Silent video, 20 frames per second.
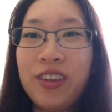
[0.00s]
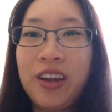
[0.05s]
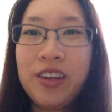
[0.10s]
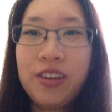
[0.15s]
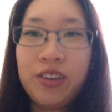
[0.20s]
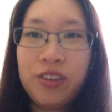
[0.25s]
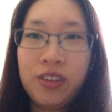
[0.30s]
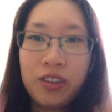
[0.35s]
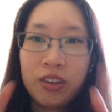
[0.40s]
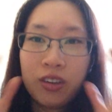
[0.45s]

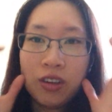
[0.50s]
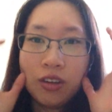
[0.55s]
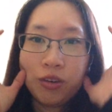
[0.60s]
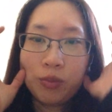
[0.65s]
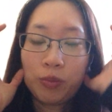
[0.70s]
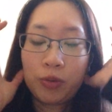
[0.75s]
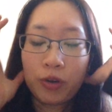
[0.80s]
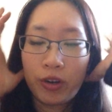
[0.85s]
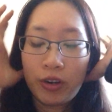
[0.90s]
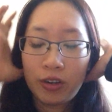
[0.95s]
like using a lot
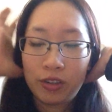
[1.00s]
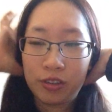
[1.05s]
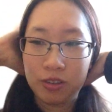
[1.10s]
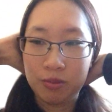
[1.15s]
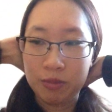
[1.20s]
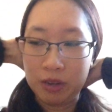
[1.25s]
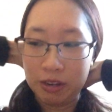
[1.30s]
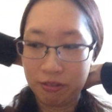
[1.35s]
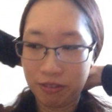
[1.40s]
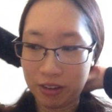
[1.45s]
of products
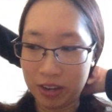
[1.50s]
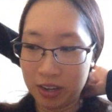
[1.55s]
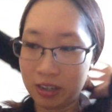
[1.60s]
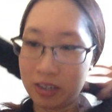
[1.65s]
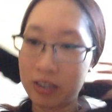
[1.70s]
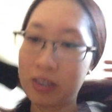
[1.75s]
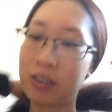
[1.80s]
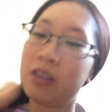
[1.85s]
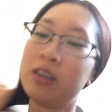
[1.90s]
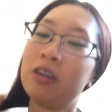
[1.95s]
on my
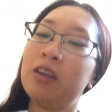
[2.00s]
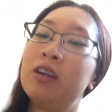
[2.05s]
face